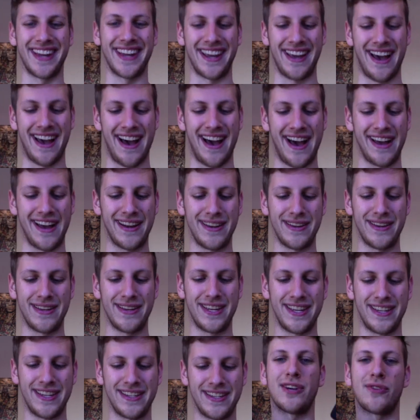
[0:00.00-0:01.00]
got
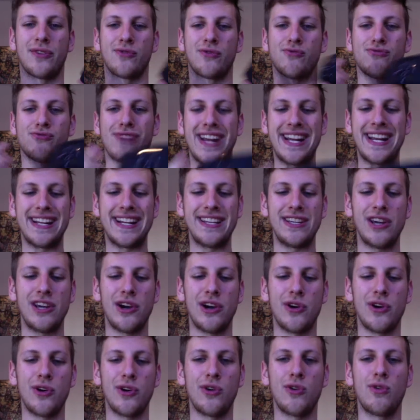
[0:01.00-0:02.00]
is a
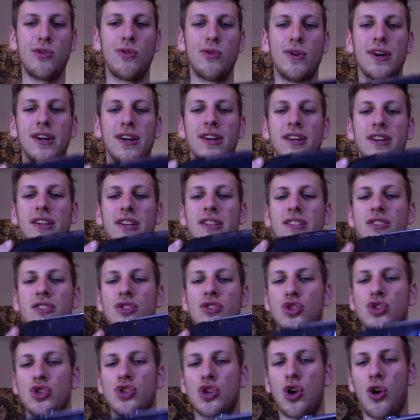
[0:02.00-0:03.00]
radio,
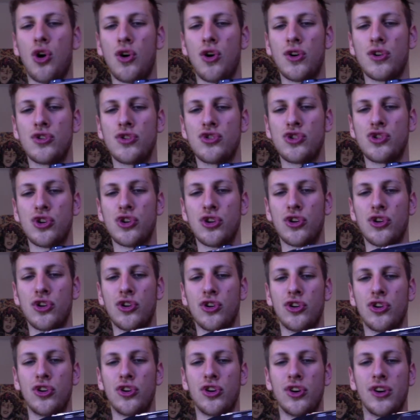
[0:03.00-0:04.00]

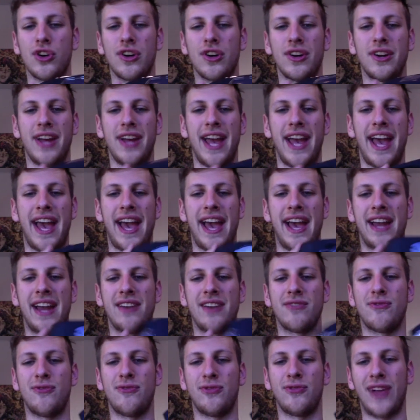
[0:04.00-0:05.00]
charger,
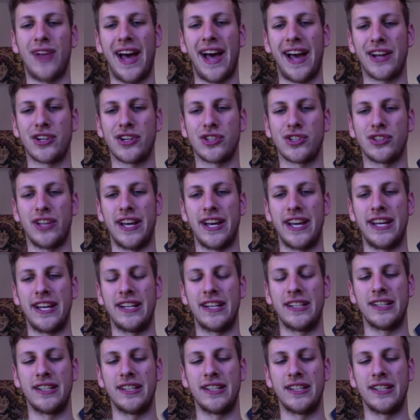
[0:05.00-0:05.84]
and flashlight.